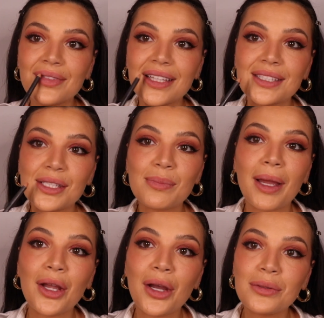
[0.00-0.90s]
This is
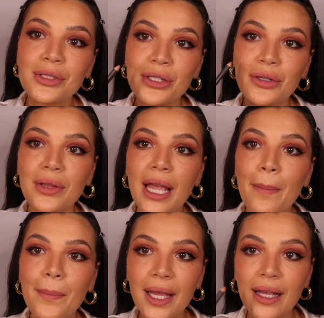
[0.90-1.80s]
my go-to like
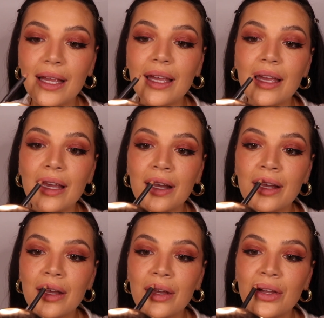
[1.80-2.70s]
pinky
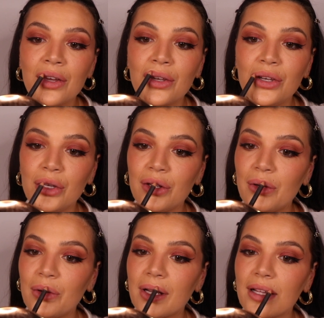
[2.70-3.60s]

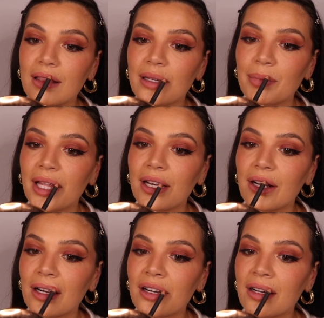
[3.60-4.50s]
nude lip
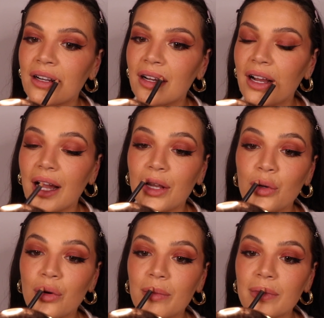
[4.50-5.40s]
liner. I
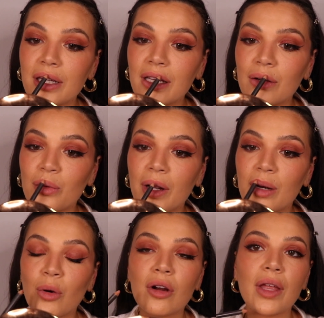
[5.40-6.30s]
normally wear
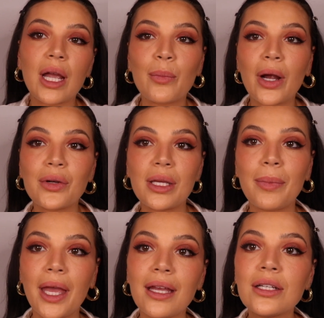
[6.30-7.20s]
more of like a brownie
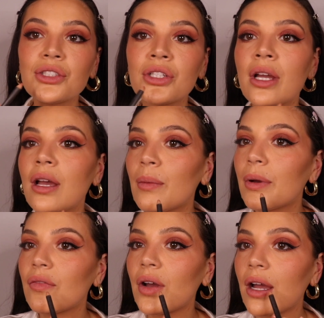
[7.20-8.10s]
beige,
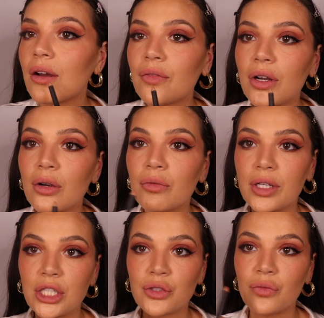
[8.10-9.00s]
but if I ever
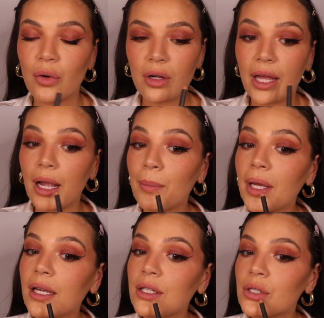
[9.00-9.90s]
reach for like a
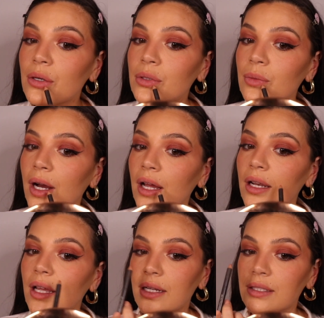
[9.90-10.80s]
pinky toned
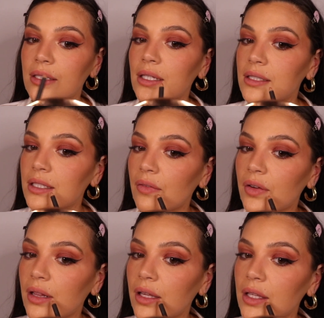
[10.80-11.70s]
one, it is
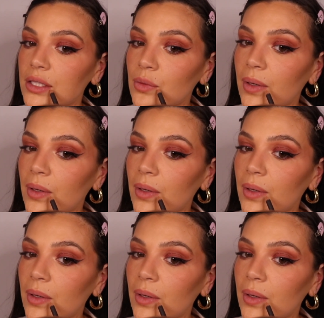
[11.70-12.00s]
definitely this